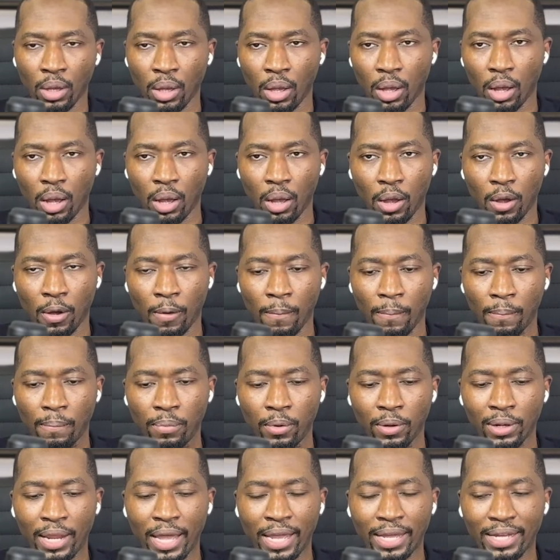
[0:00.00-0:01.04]

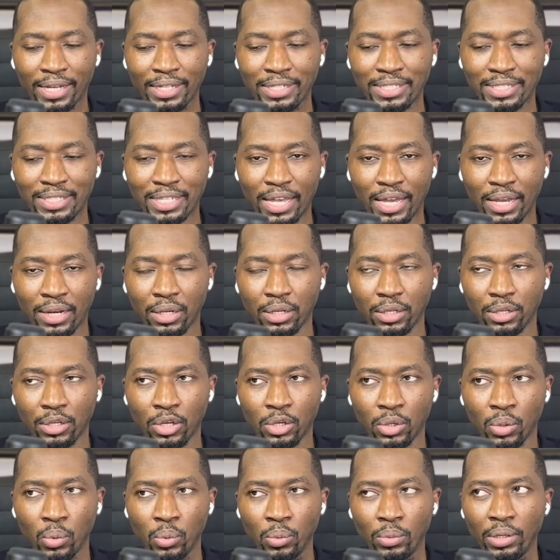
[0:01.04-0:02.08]
But like I said,
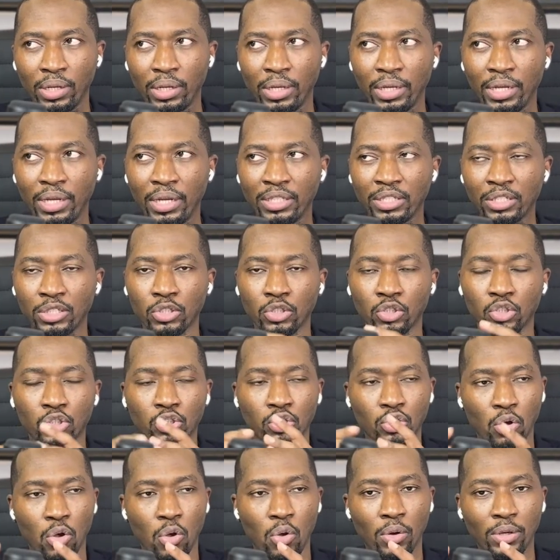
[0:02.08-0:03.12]
it's the
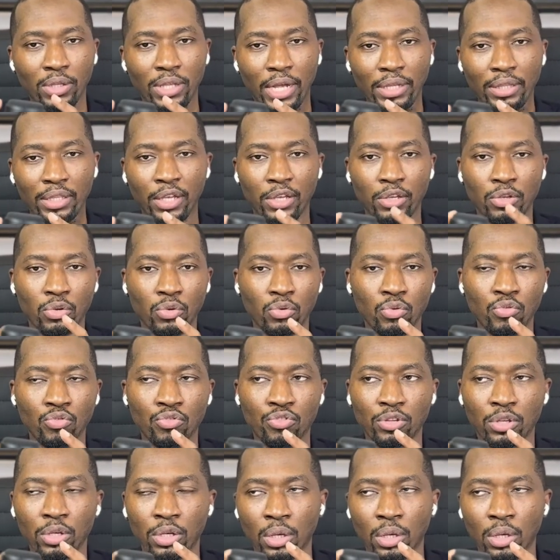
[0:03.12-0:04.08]
song that they used.